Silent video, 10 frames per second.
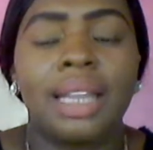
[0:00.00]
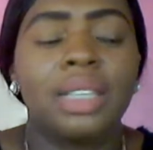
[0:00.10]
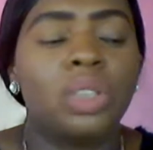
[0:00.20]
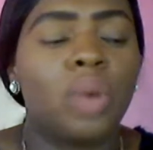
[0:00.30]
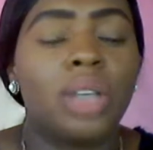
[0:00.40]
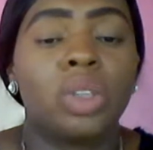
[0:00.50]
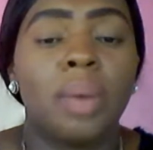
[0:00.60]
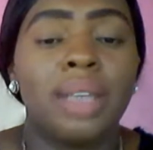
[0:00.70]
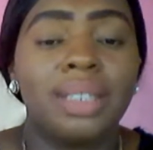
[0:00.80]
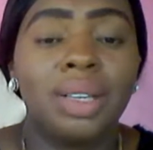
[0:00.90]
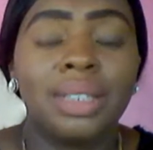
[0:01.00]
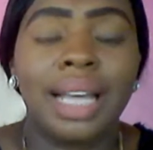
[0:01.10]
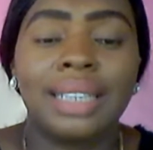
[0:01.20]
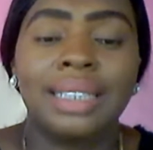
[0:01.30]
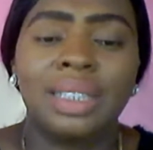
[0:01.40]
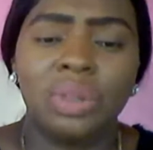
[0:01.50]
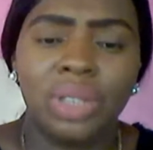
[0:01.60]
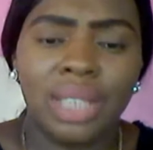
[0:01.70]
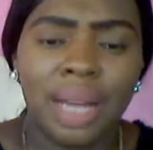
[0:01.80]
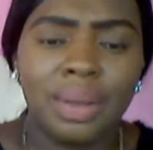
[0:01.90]
That is why some NGOs are still
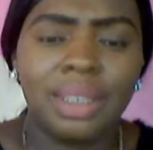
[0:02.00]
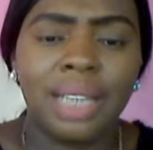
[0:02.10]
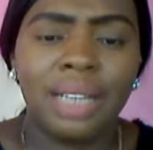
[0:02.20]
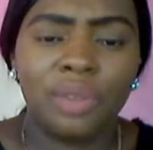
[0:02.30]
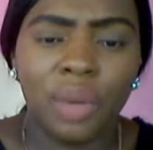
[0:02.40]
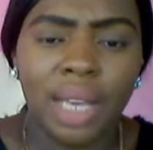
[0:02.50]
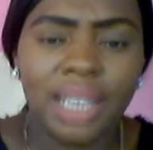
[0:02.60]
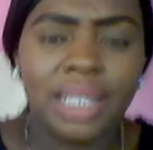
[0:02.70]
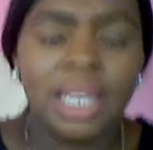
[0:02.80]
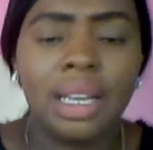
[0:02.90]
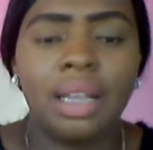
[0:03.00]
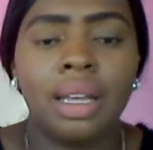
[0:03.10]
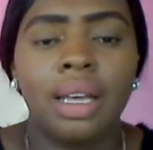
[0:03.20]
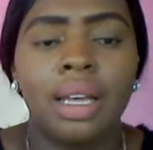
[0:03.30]
shouting and advocating